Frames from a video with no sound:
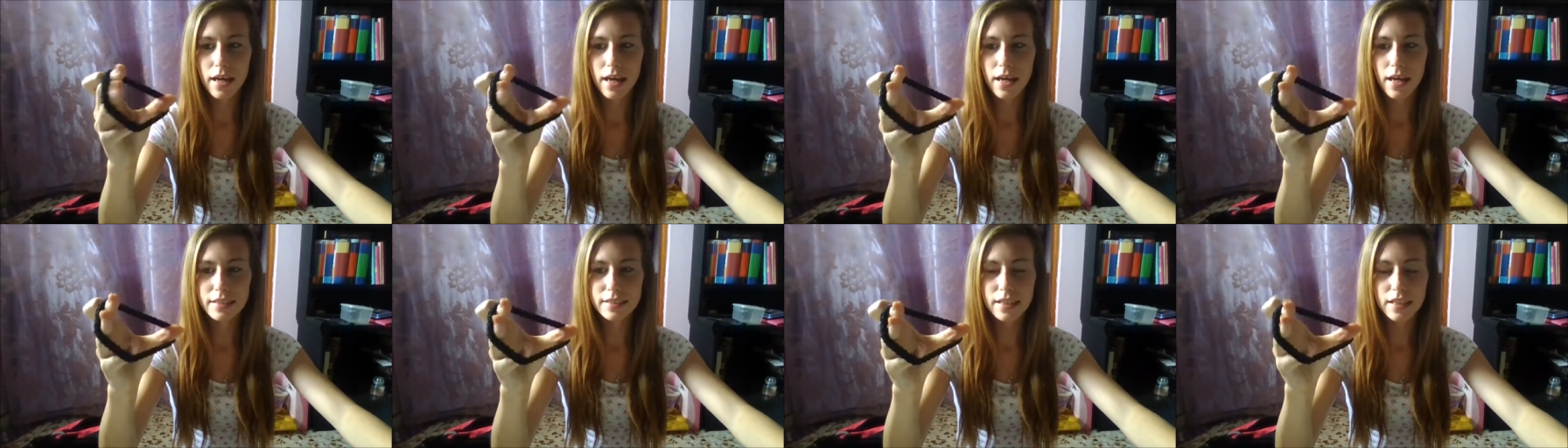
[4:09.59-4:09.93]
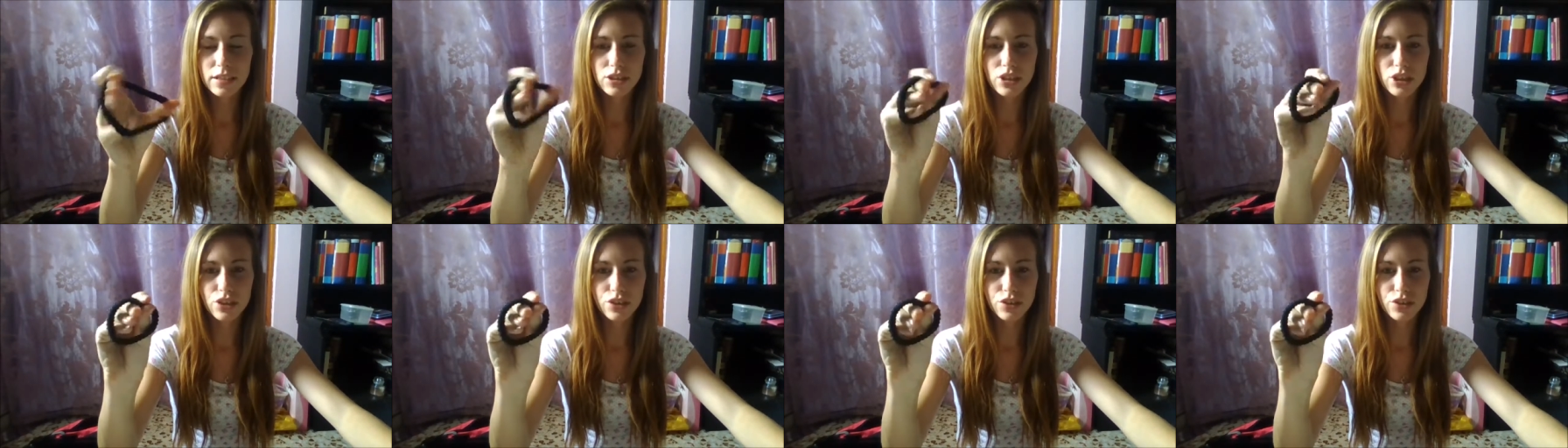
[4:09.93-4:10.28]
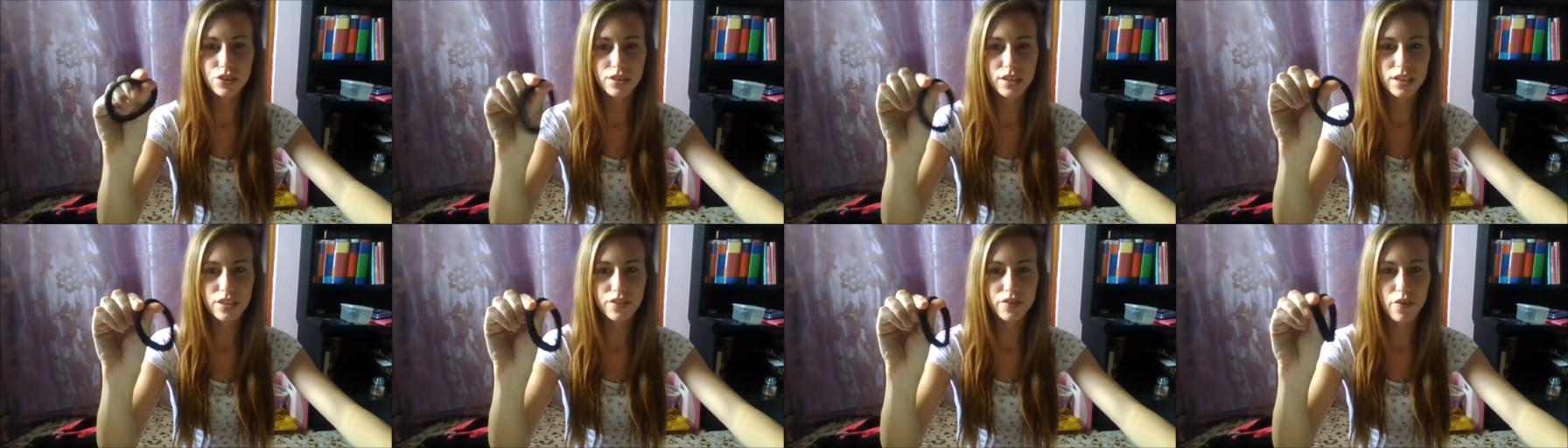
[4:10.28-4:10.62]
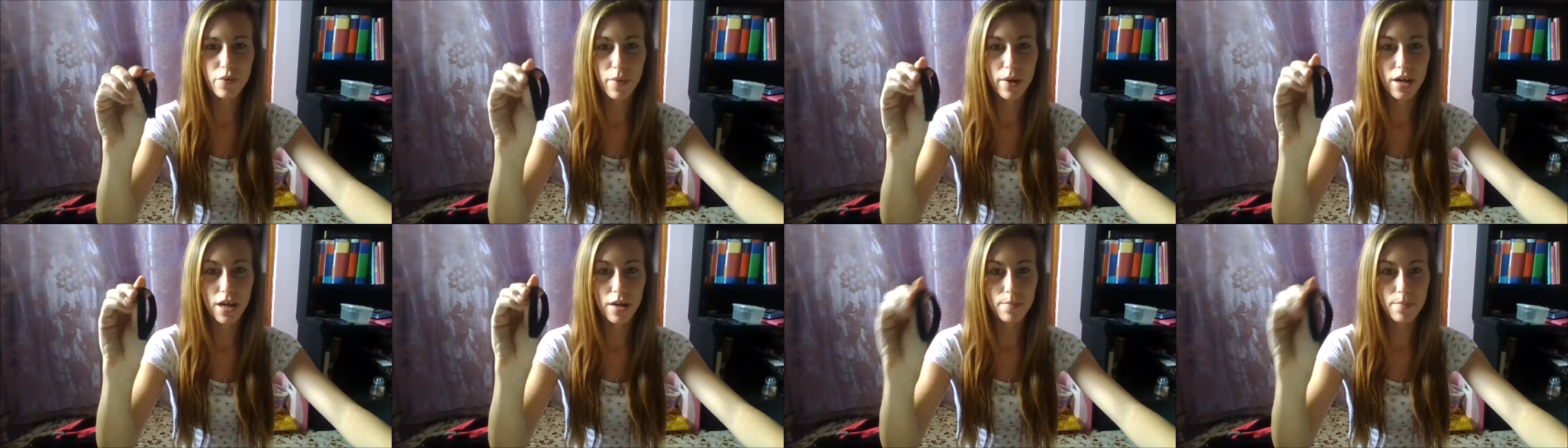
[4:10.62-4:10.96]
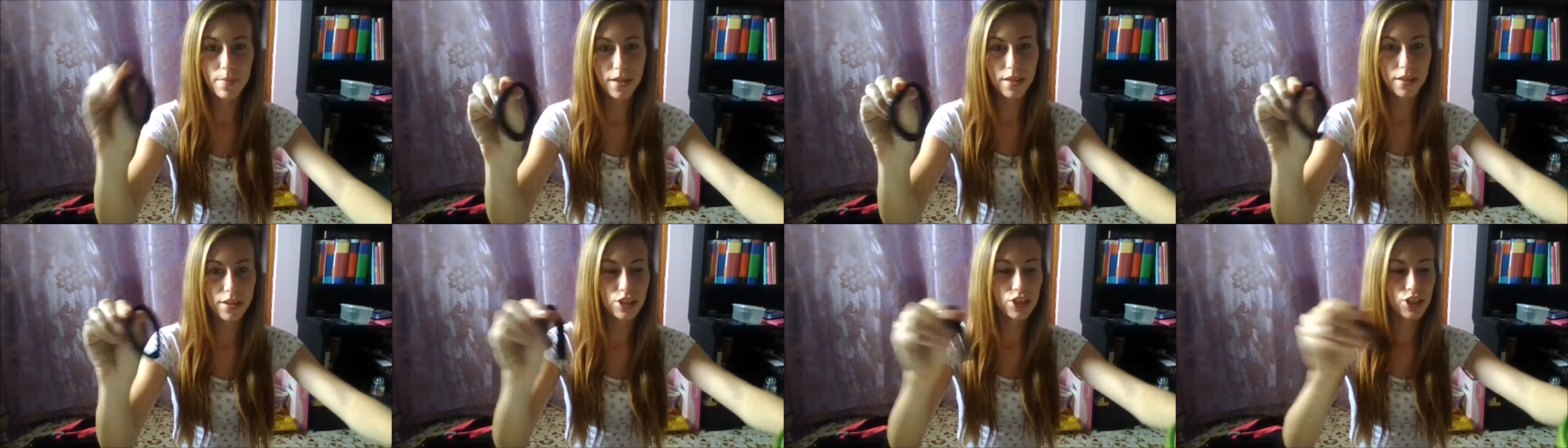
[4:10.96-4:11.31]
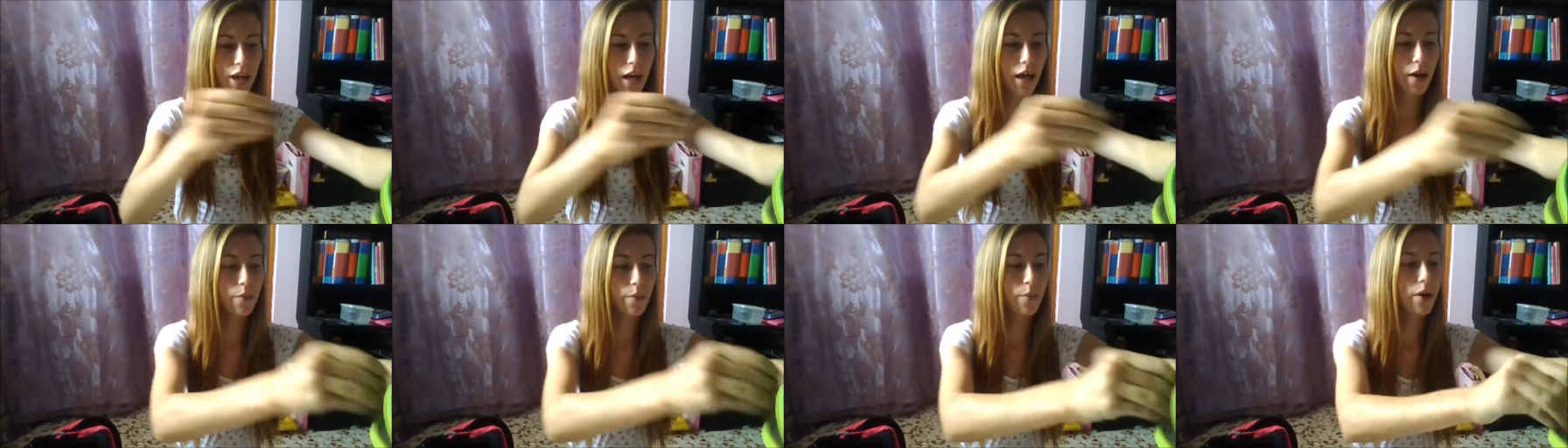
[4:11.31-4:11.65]
I tend to use this for when I'm in the
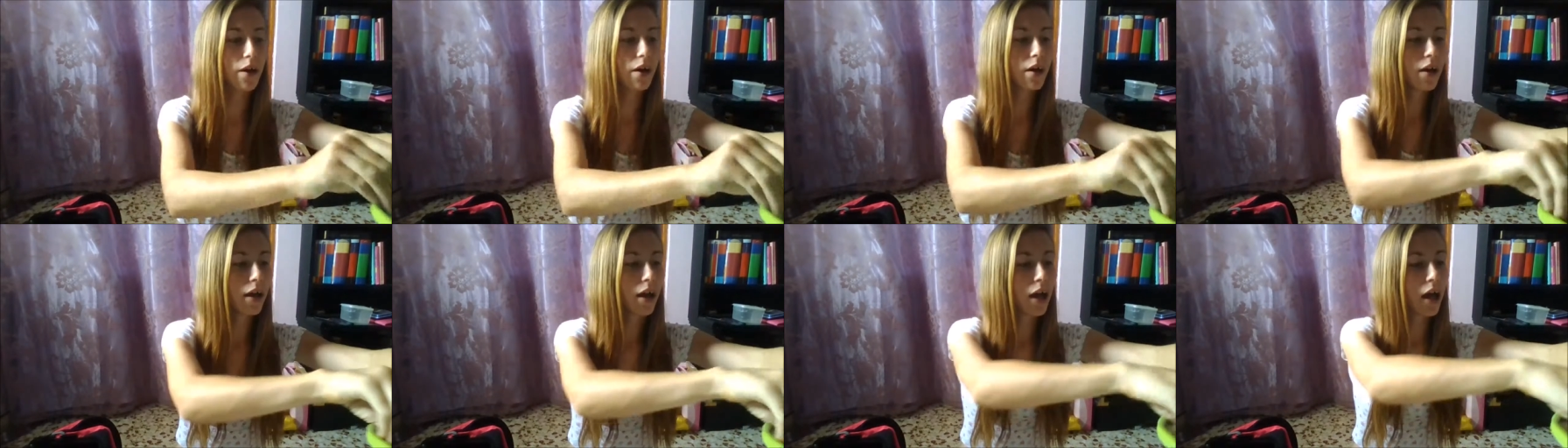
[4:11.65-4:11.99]
shower,